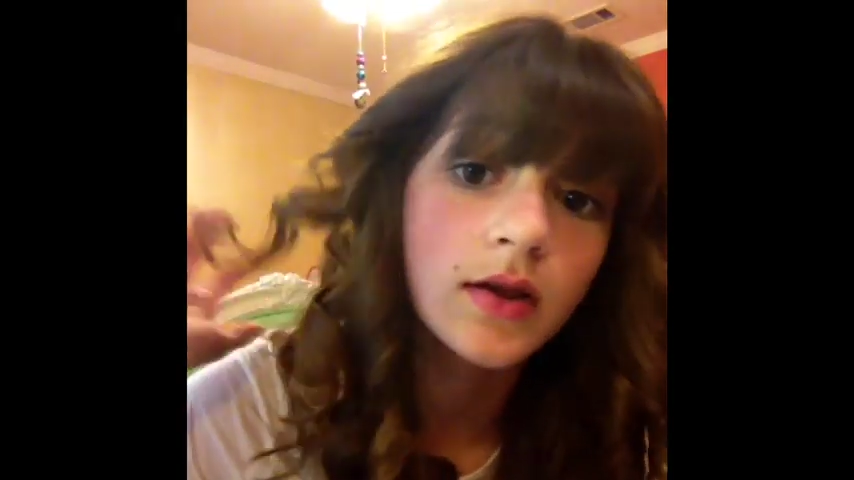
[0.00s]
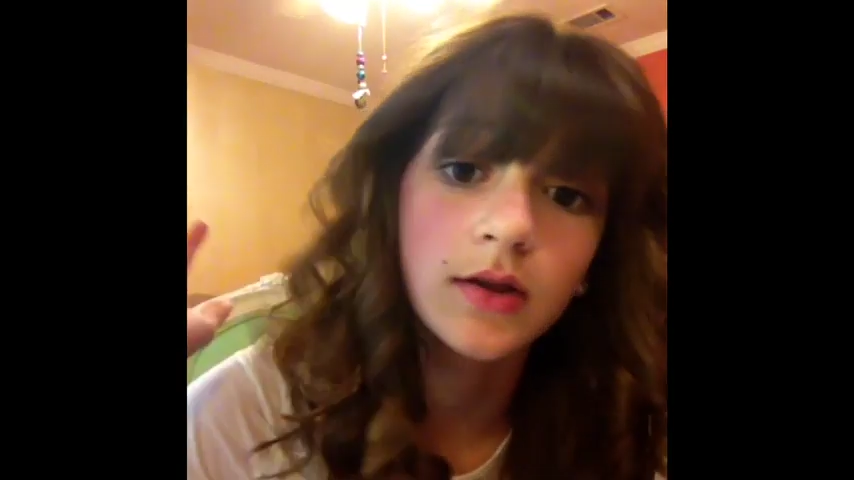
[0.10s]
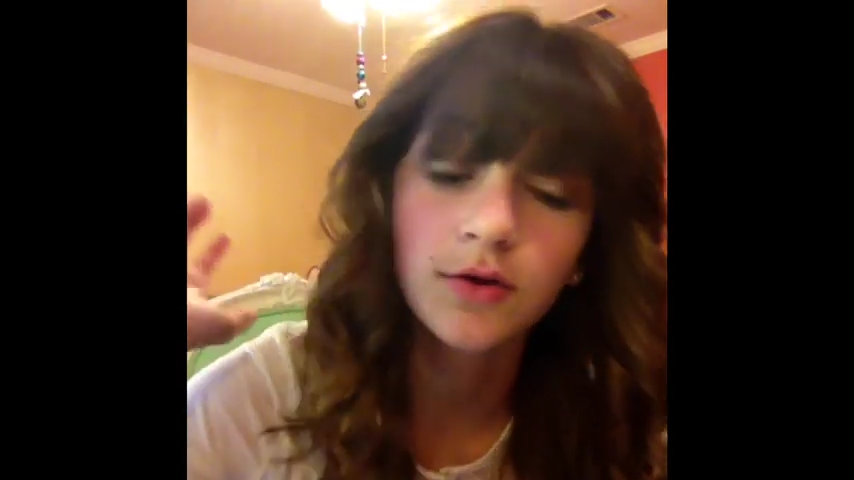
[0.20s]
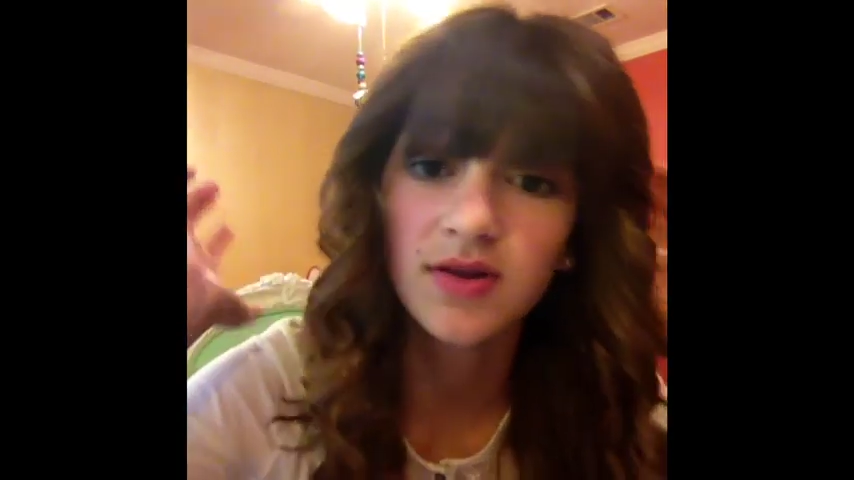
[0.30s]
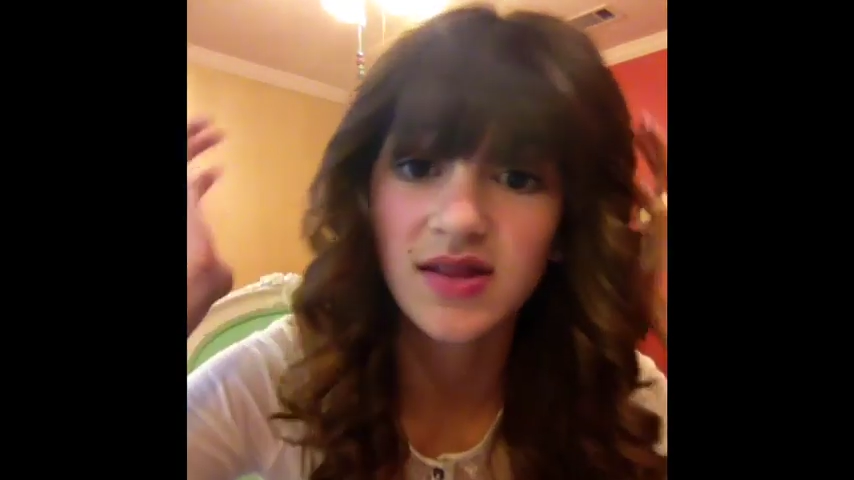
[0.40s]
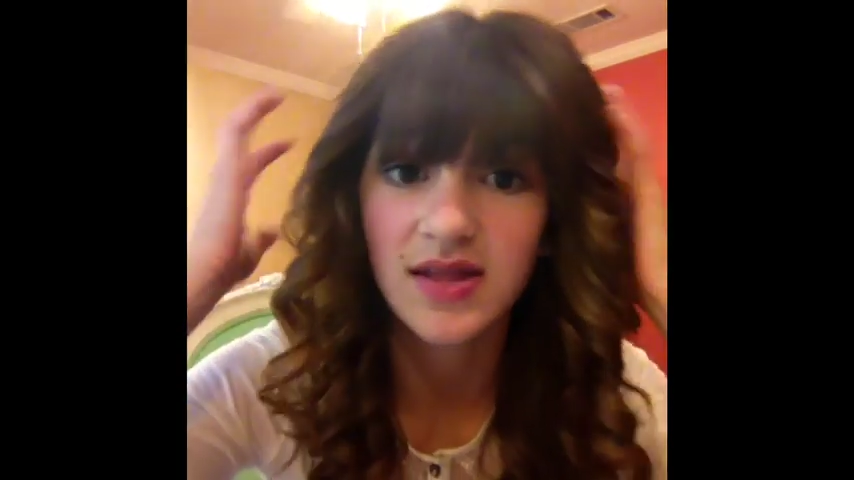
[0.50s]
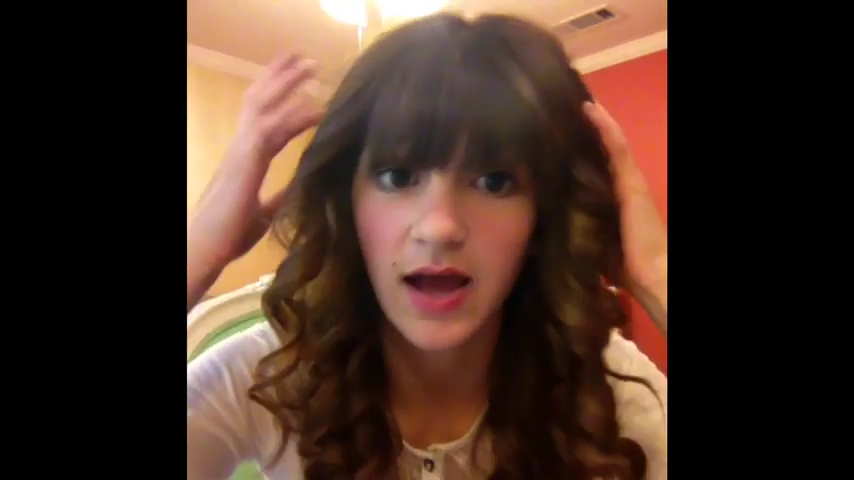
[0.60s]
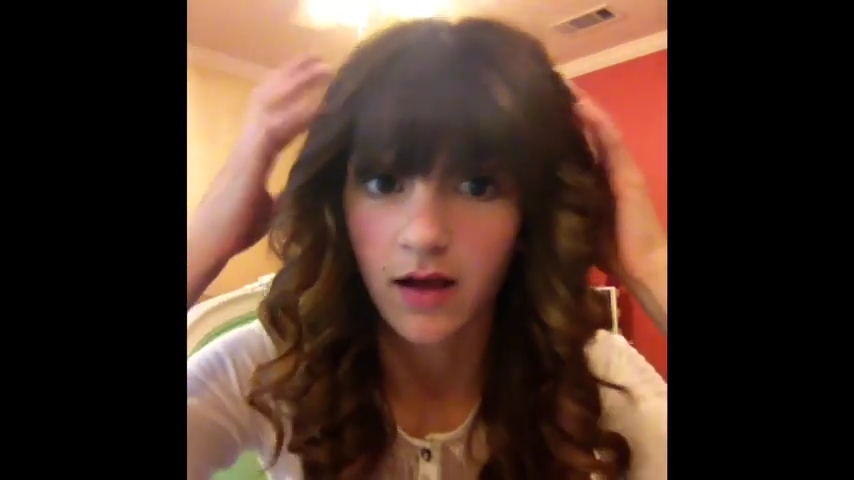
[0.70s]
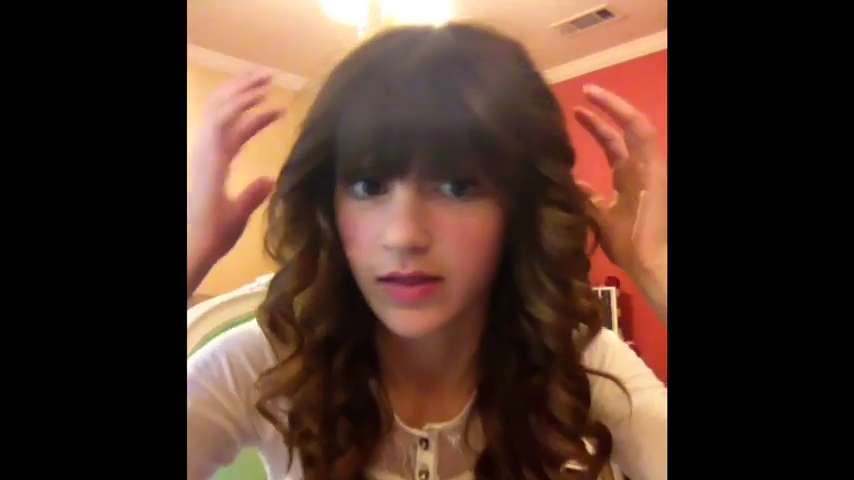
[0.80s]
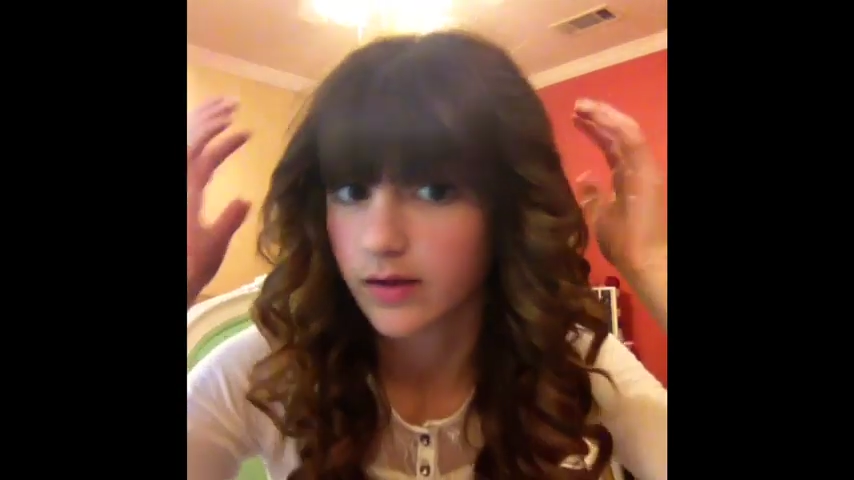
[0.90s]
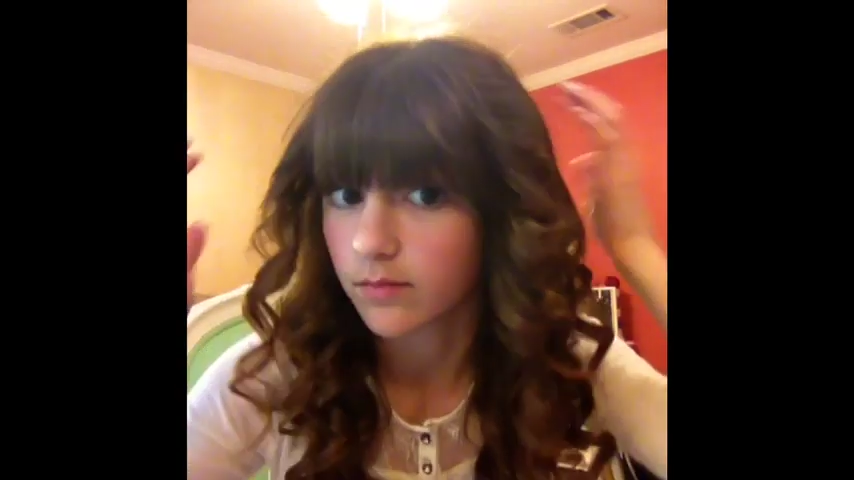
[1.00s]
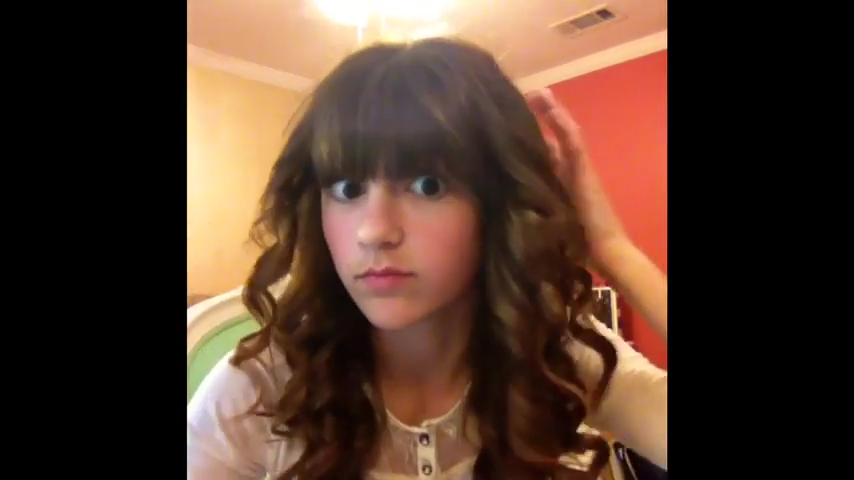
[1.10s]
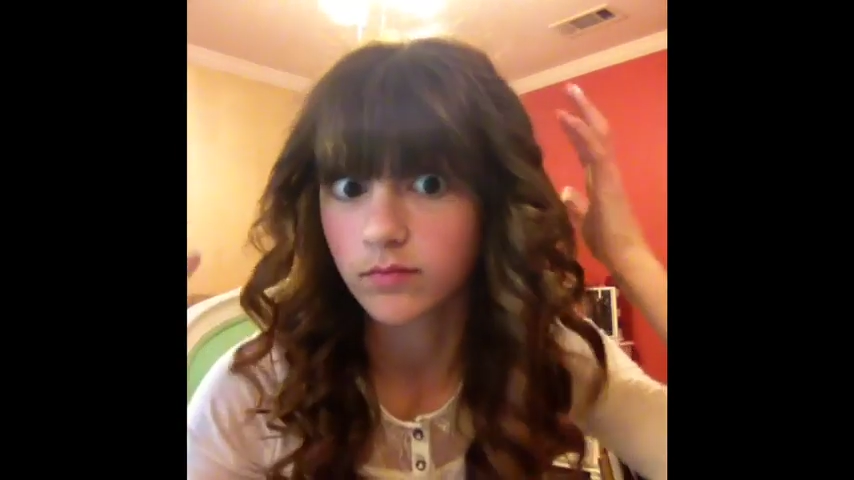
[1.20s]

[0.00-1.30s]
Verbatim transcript: And you can see how they